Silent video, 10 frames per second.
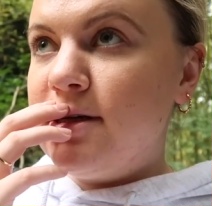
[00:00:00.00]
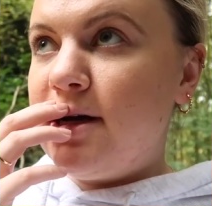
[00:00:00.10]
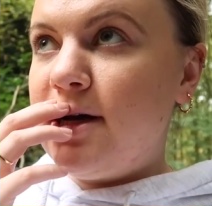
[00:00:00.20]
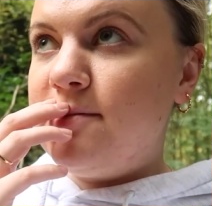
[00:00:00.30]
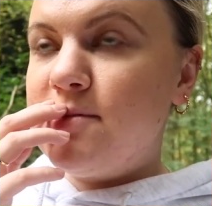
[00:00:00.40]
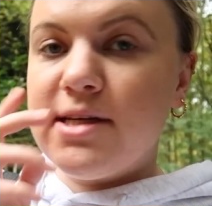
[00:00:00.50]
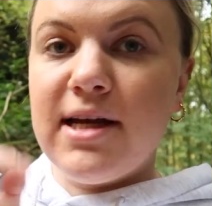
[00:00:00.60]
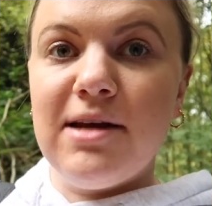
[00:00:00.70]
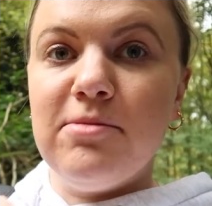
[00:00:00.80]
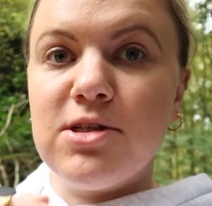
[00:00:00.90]
So
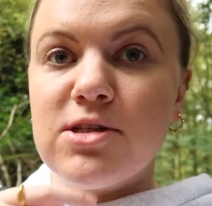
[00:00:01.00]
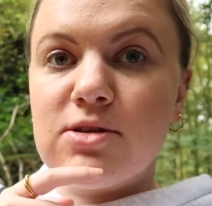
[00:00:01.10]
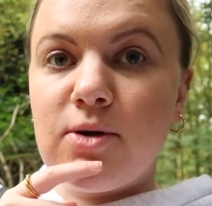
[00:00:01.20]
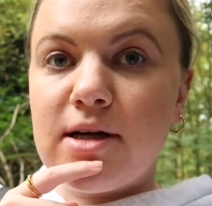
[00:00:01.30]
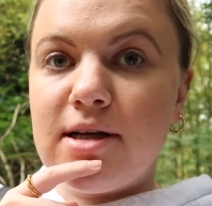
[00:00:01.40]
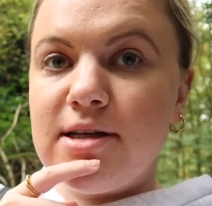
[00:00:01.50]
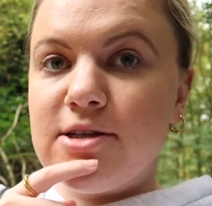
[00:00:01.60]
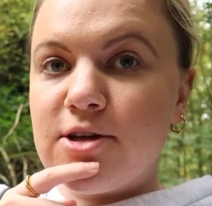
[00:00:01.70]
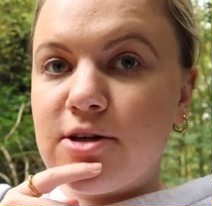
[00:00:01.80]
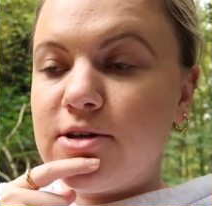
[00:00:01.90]
yeah, let me just quickly
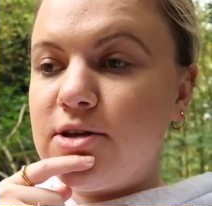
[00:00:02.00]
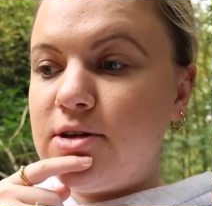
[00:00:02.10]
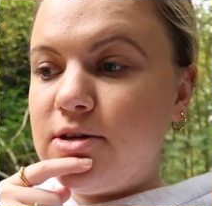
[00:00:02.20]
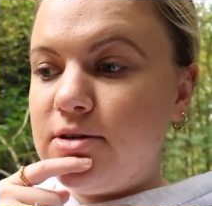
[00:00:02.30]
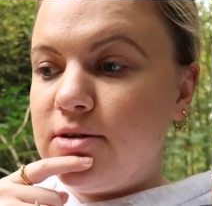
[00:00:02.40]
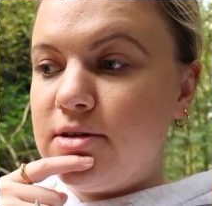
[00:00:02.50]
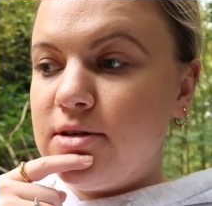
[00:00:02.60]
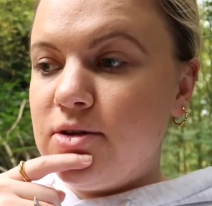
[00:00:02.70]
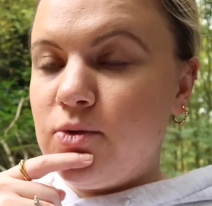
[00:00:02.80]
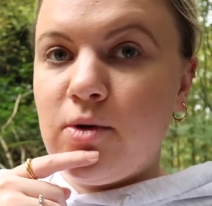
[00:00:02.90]
show you
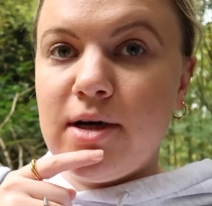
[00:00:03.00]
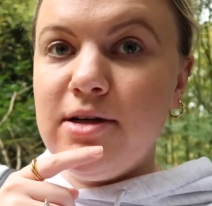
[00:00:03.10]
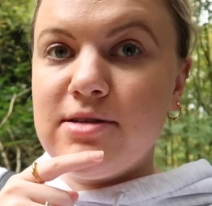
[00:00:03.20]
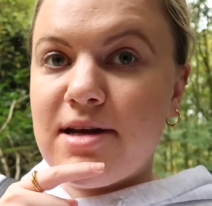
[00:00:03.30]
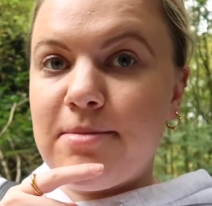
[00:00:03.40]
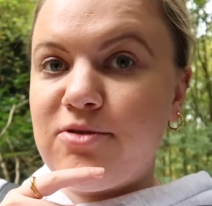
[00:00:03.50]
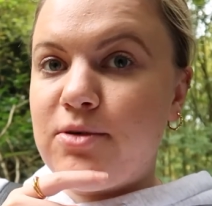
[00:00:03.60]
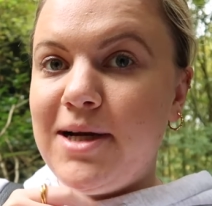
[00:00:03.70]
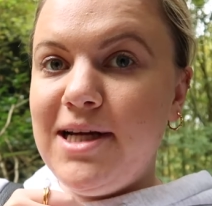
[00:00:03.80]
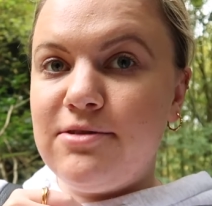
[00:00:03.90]
what it looks like
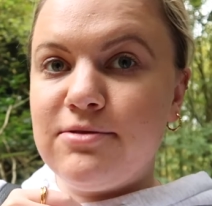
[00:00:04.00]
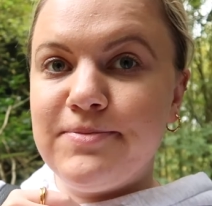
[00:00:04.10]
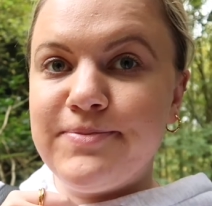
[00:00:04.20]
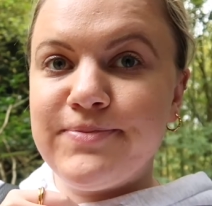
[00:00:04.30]
before we leave.